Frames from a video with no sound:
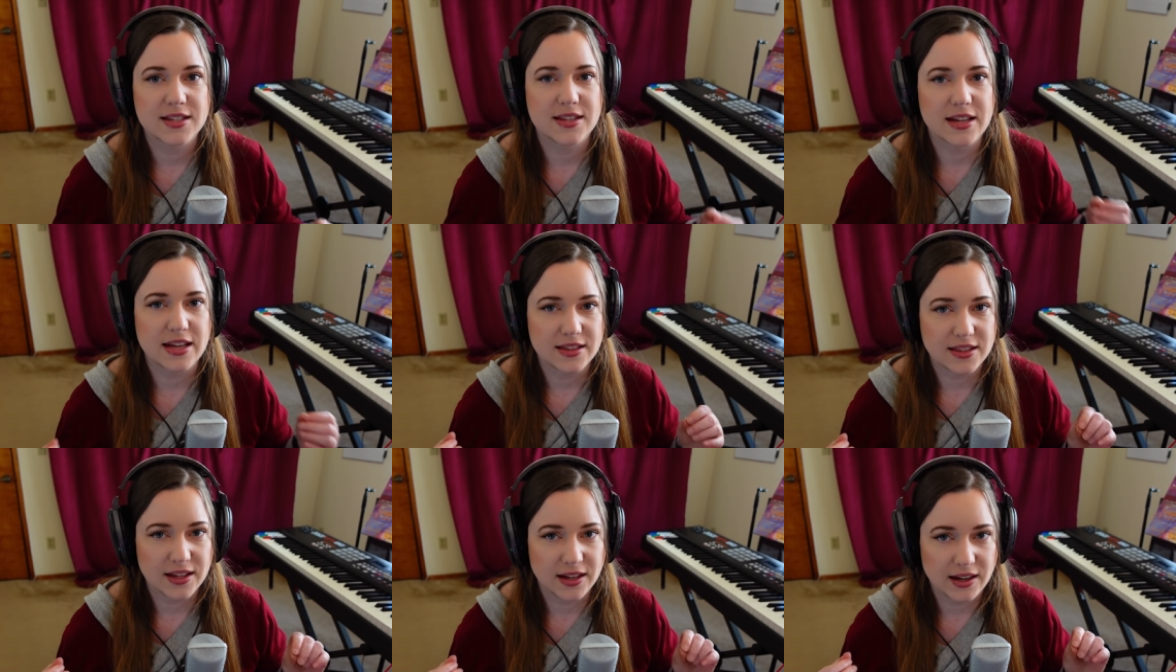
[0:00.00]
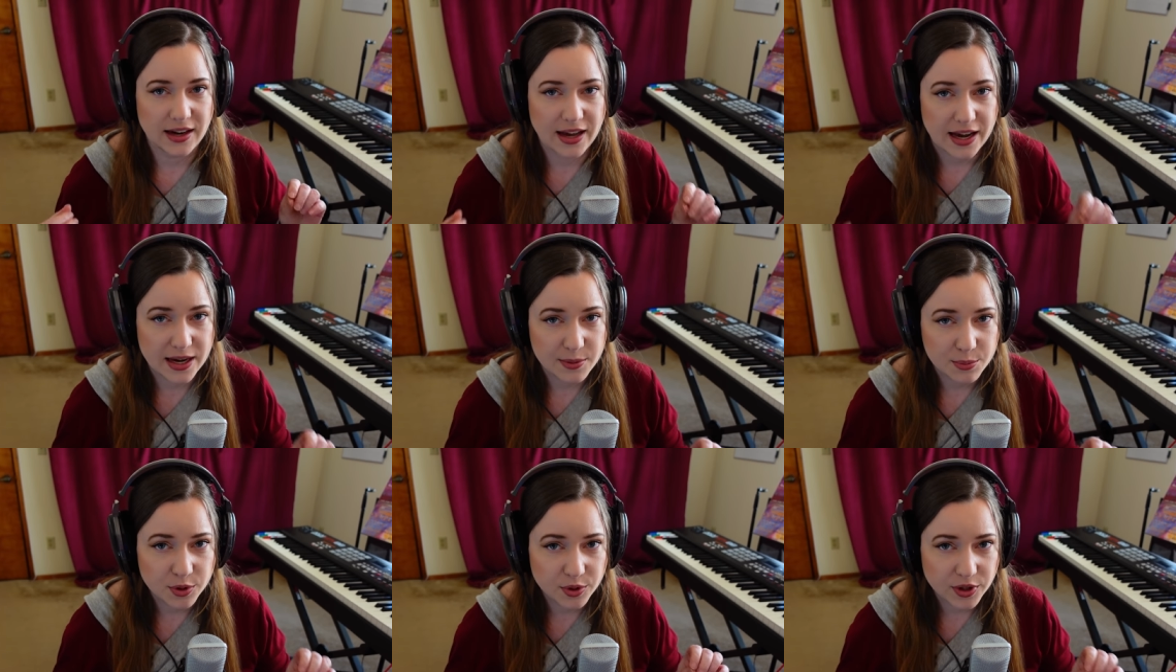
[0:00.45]
that the
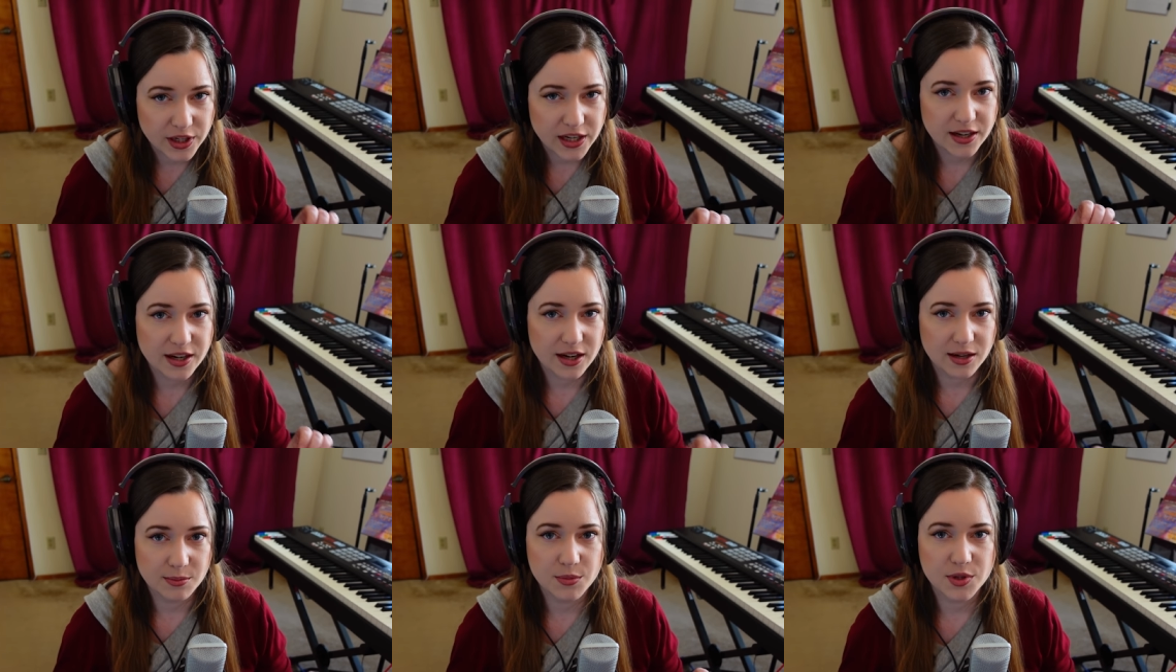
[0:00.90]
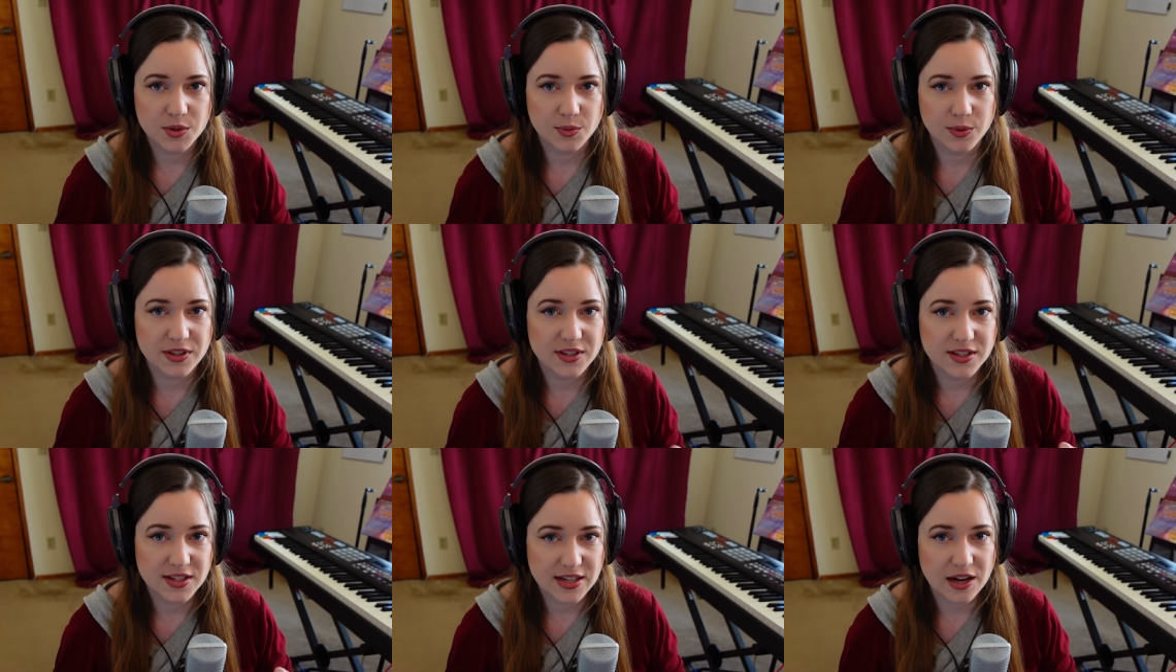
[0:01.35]
library comes
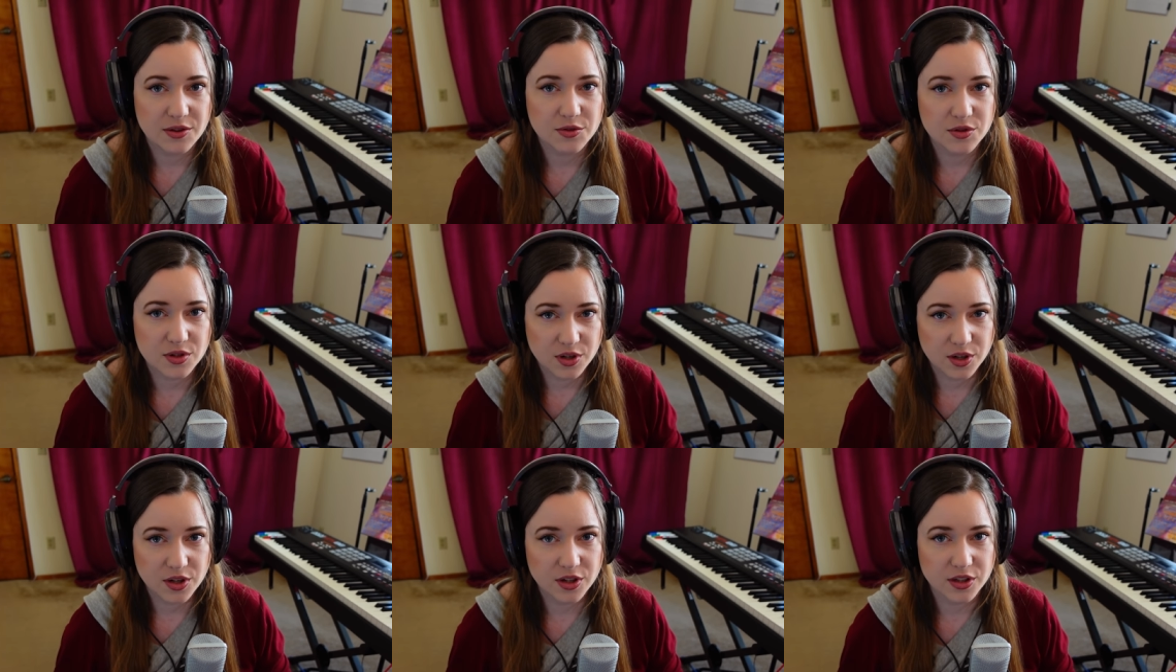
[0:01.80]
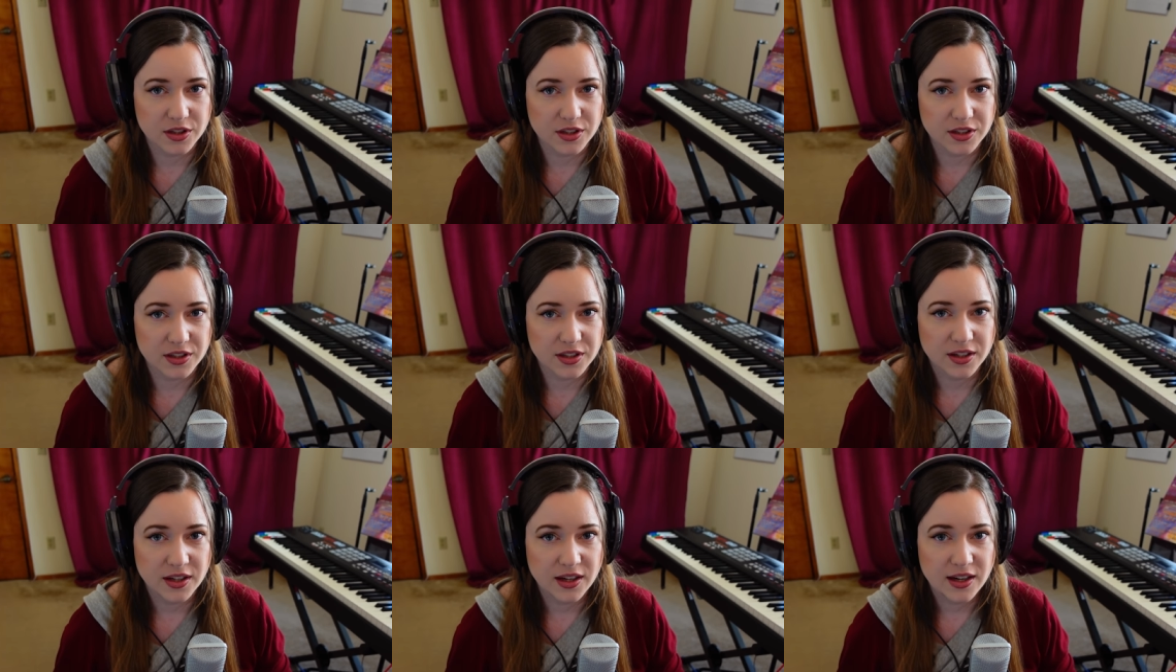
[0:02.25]
with sounds
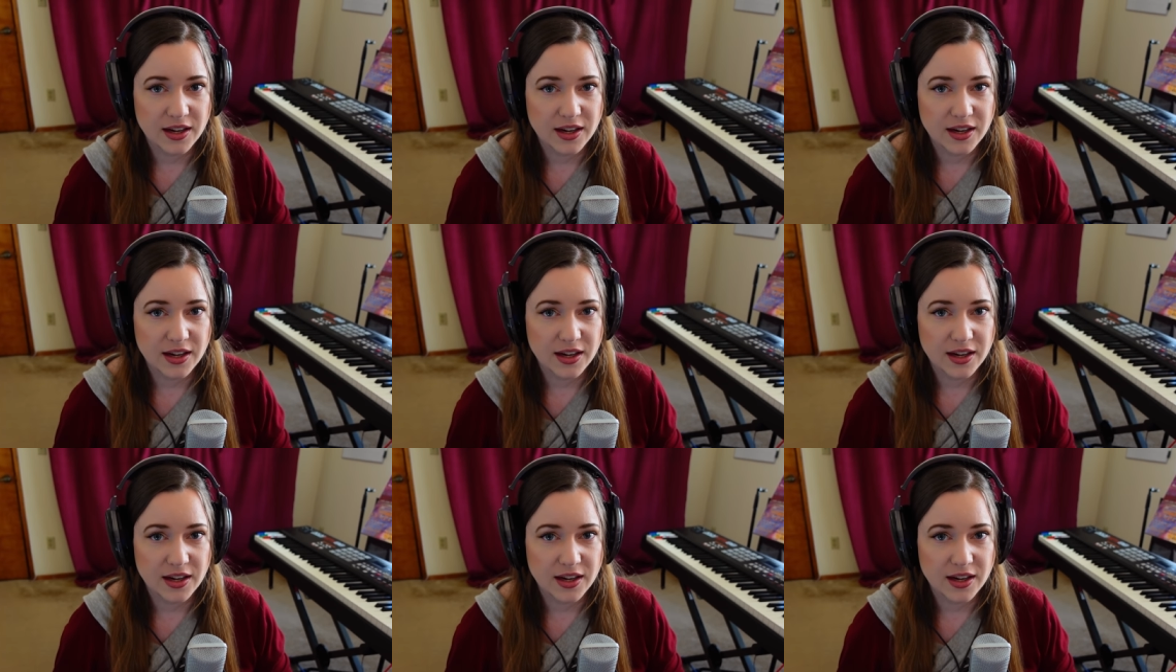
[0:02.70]
good